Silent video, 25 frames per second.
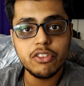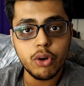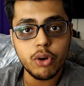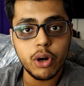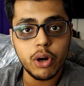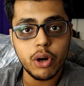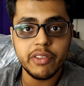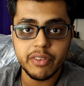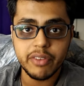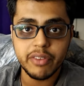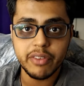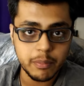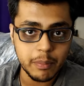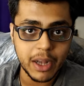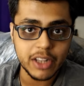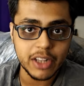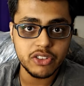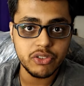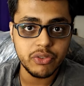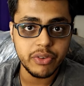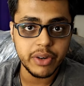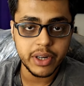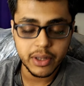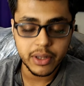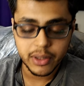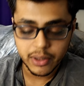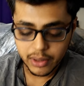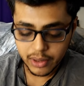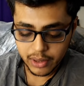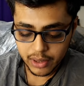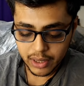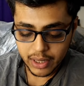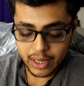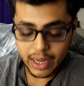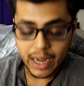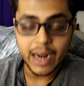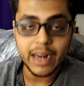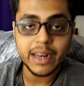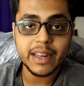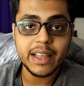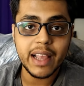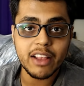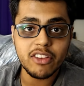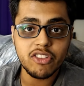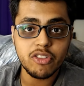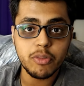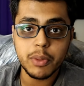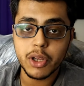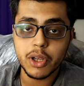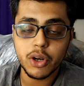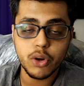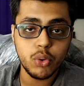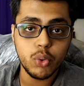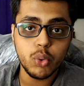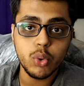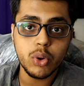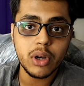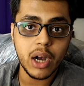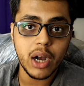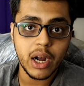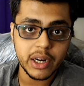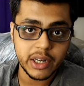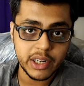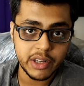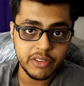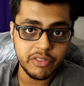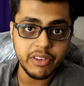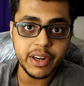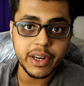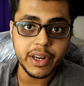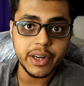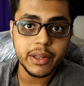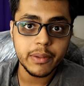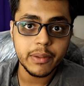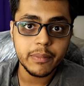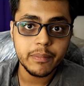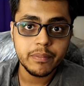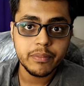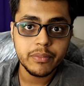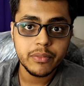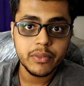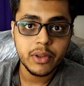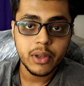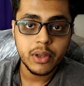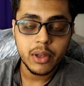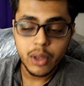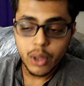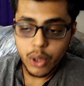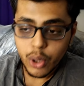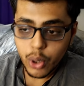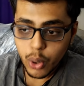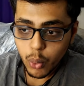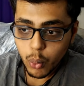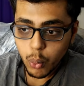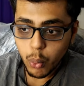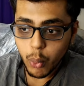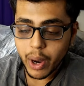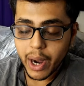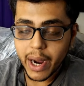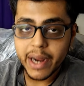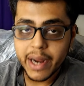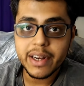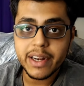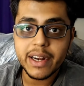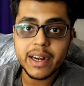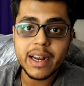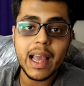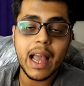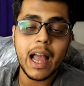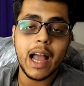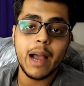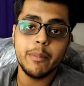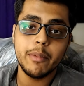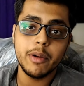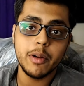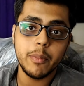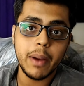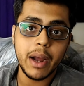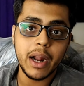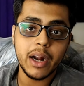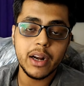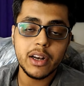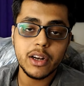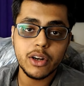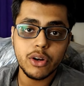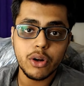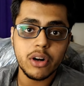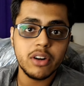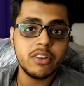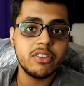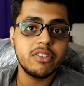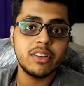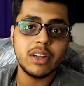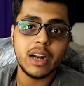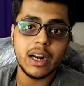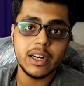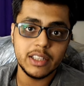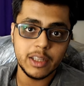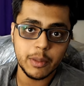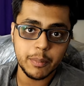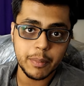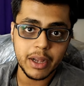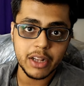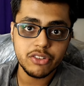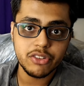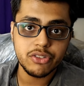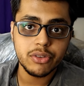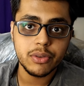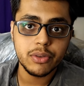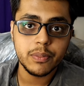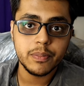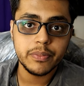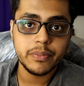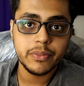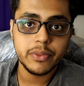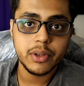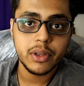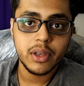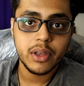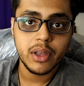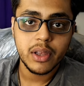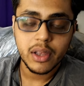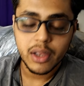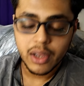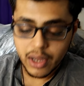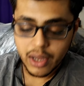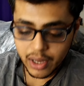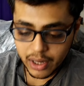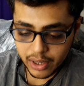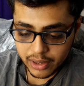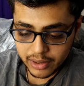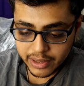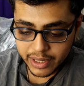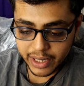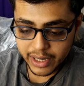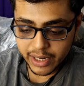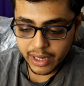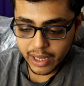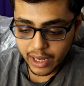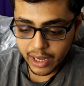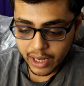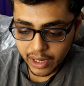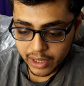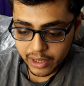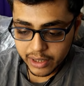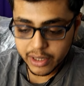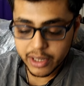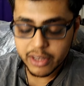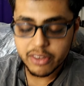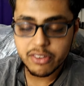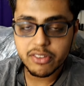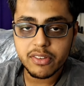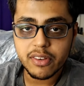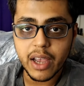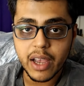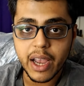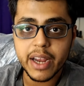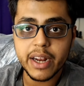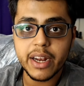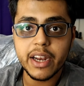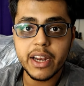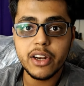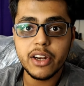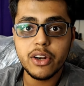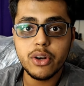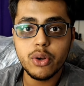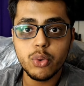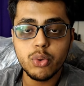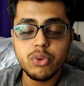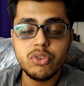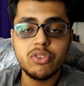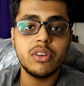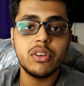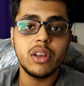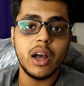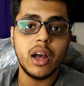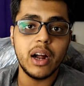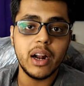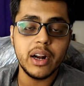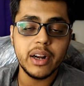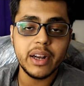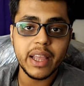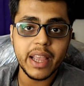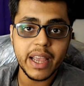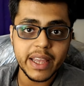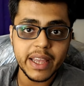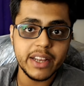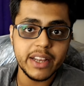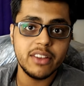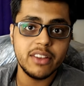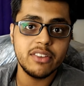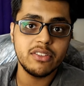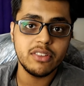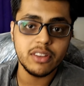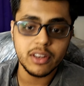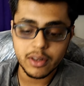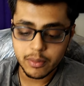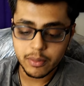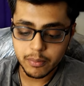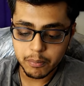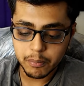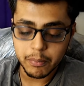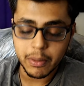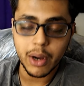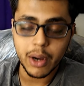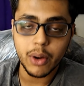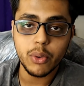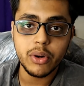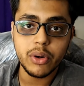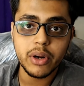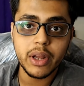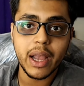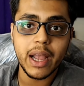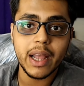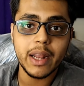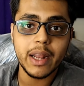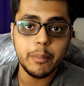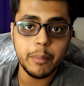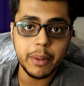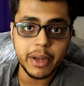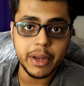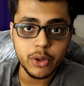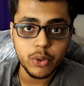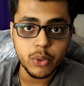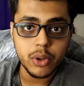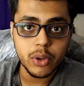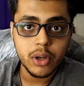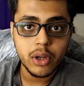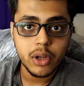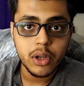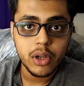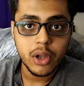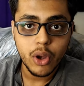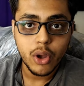is not even match fit, and Casemiro who can't defend, why did Amrabat not start the match? Ten Hag decided to start Eriksen, Mount and Menu.